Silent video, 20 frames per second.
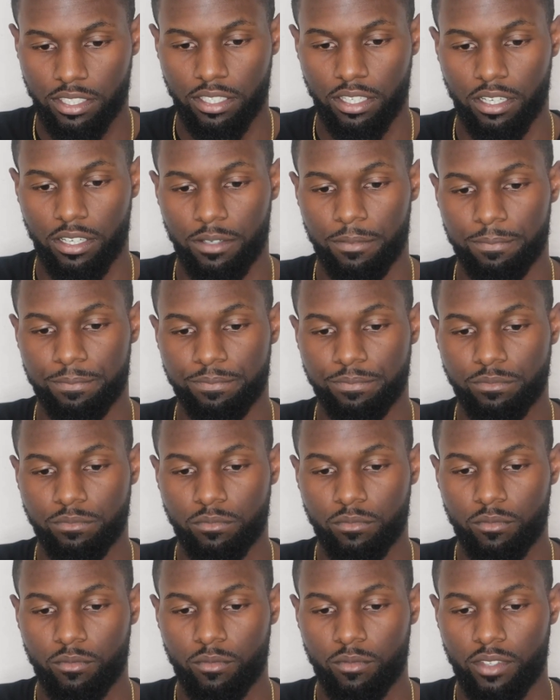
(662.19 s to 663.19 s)

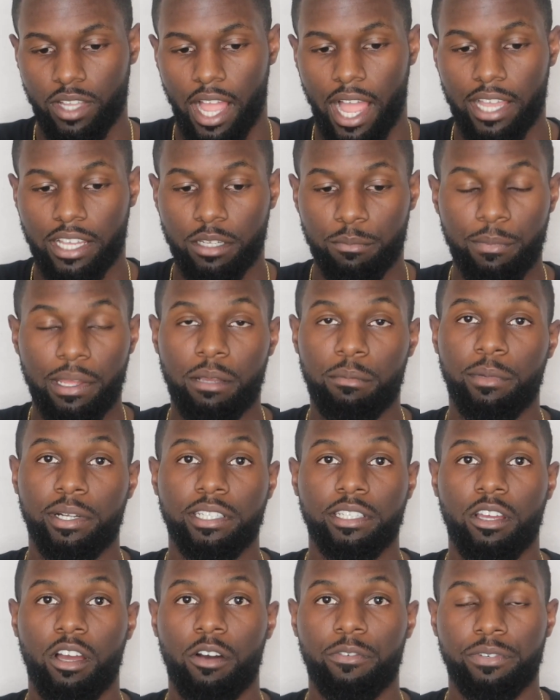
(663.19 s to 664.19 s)
I can make
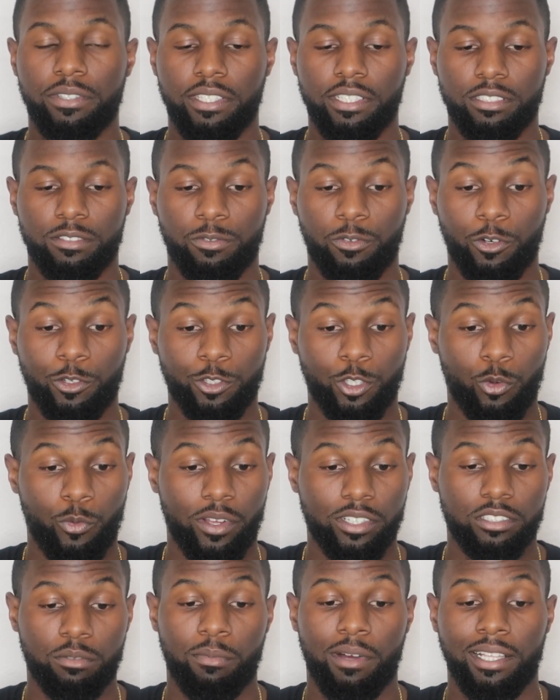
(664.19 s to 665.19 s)
money off of this for the
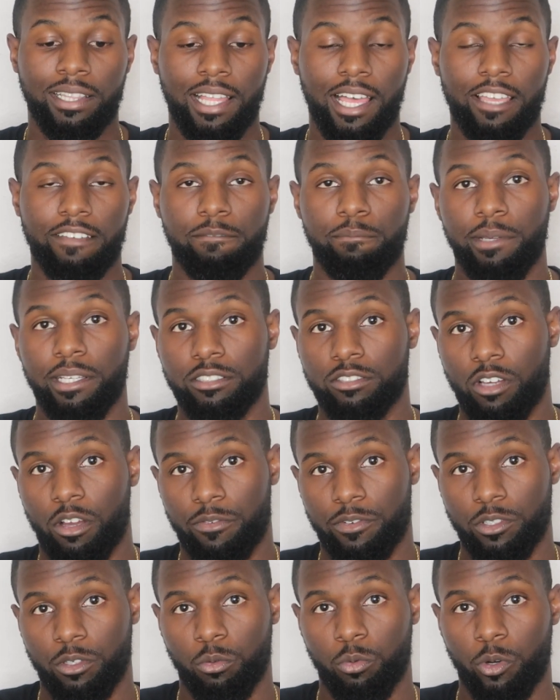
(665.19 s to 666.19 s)
rest of my life based
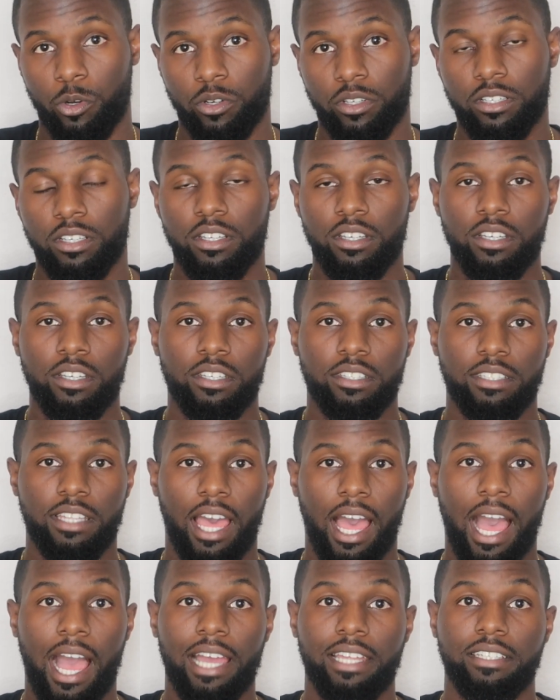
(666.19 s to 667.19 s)
off of the work
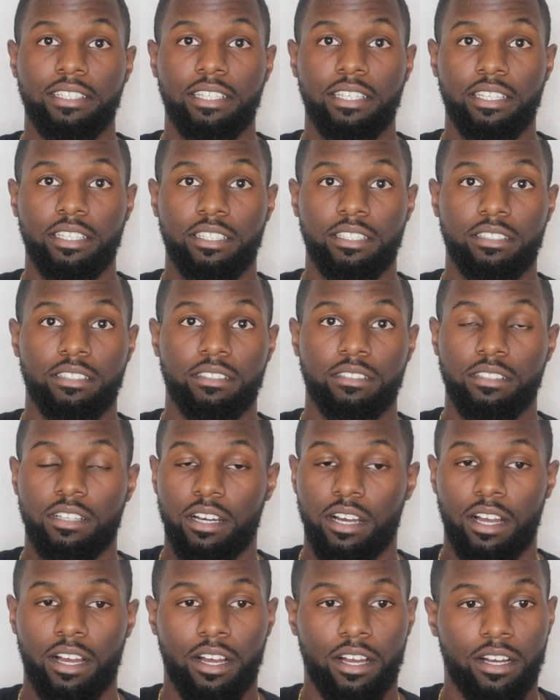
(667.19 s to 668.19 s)
that I did
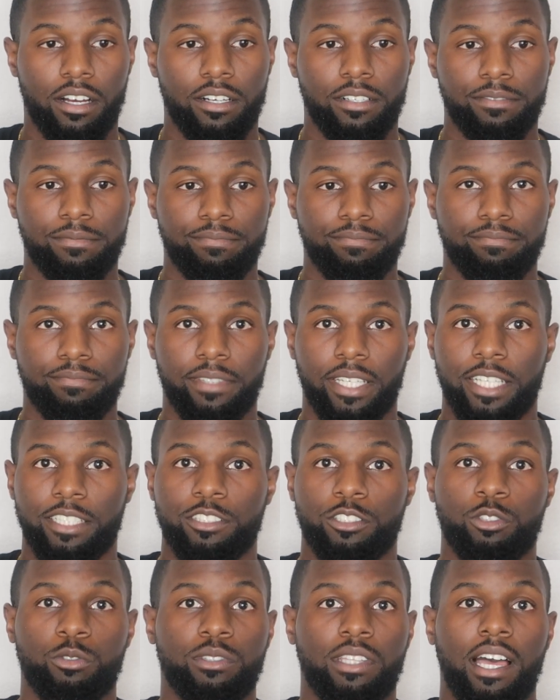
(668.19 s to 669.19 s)

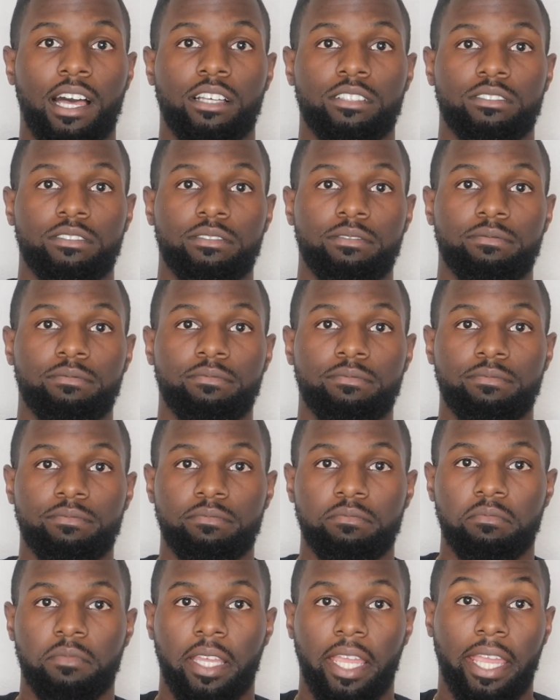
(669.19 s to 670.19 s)
in
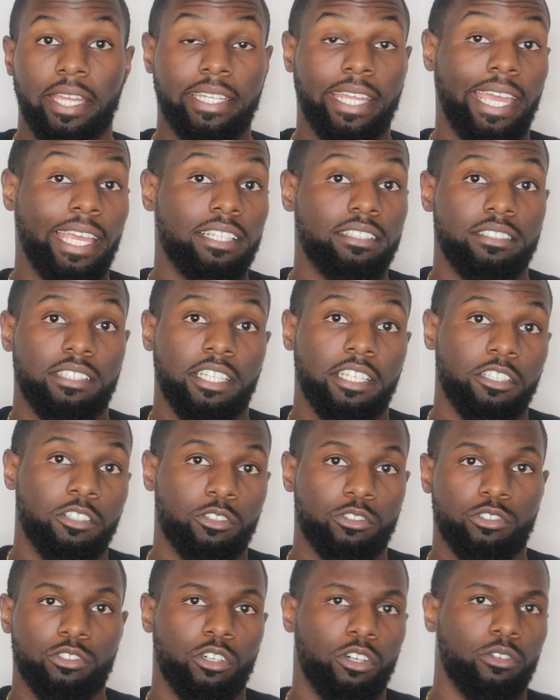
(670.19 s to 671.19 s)
2018
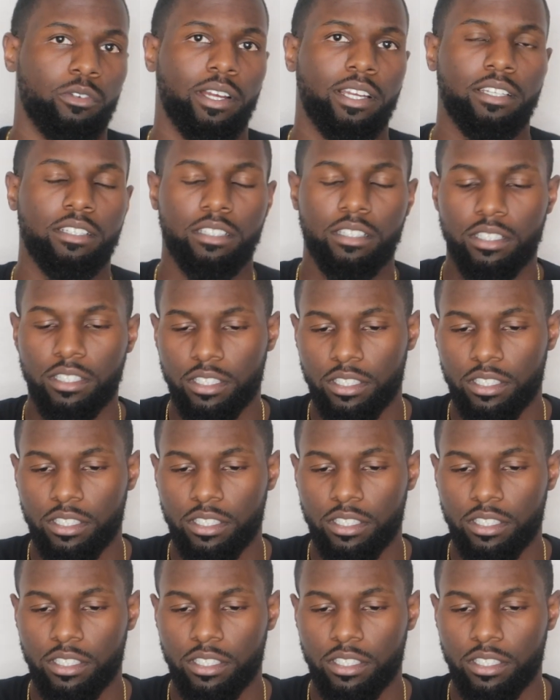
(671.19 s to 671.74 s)
or so, right?